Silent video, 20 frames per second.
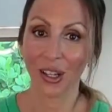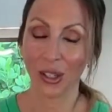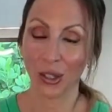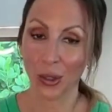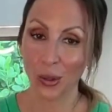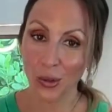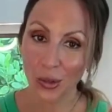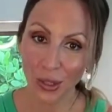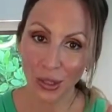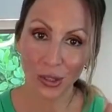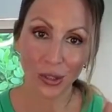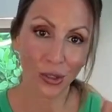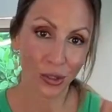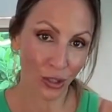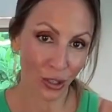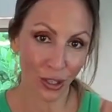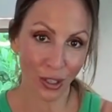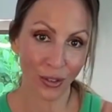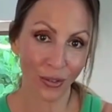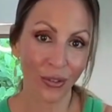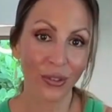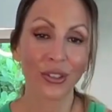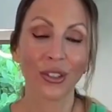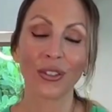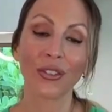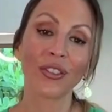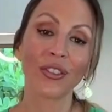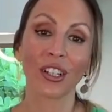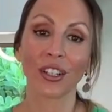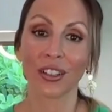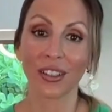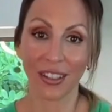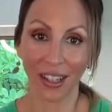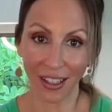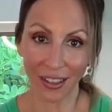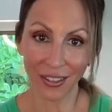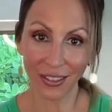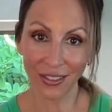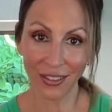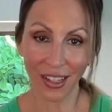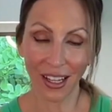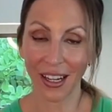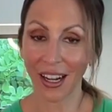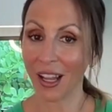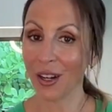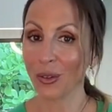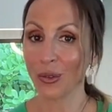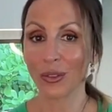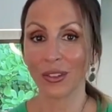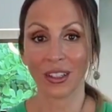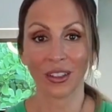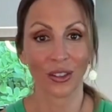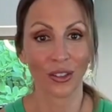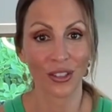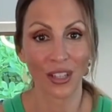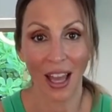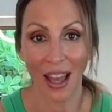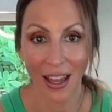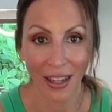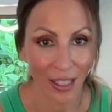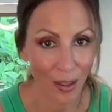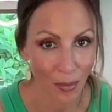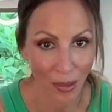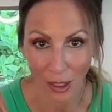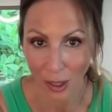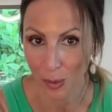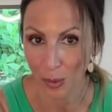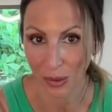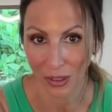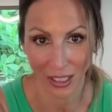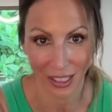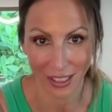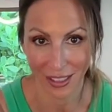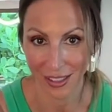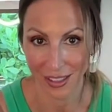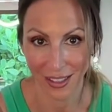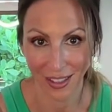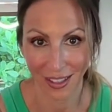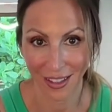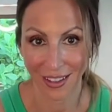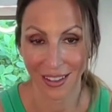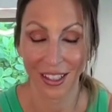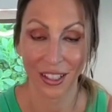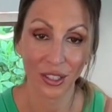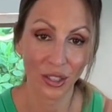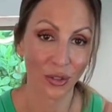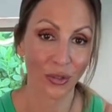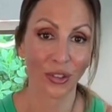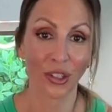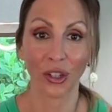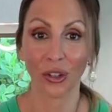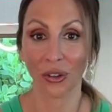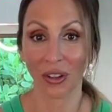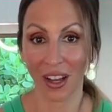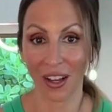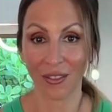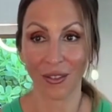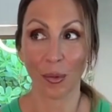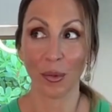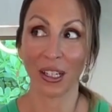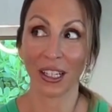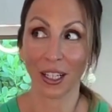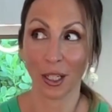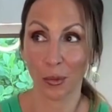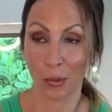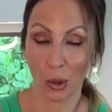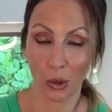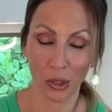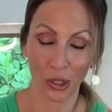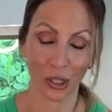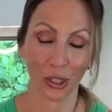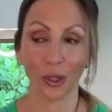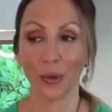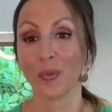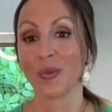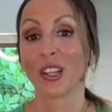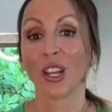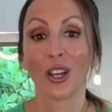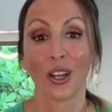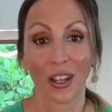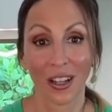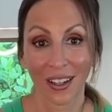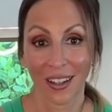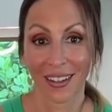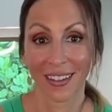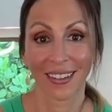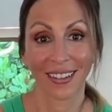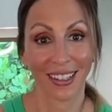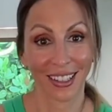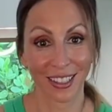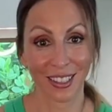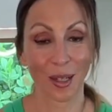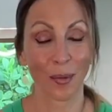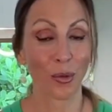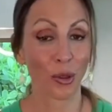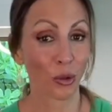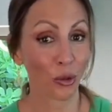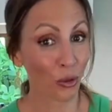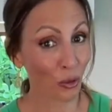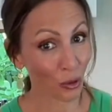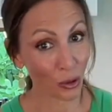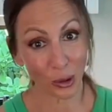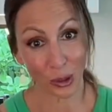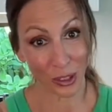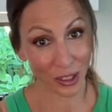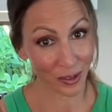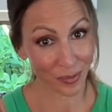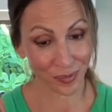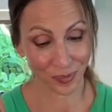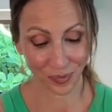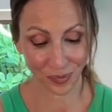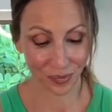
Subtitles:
You deserve to feel love. And I don't think there's any better place than to feel love. I'm going to get emotional, except through food.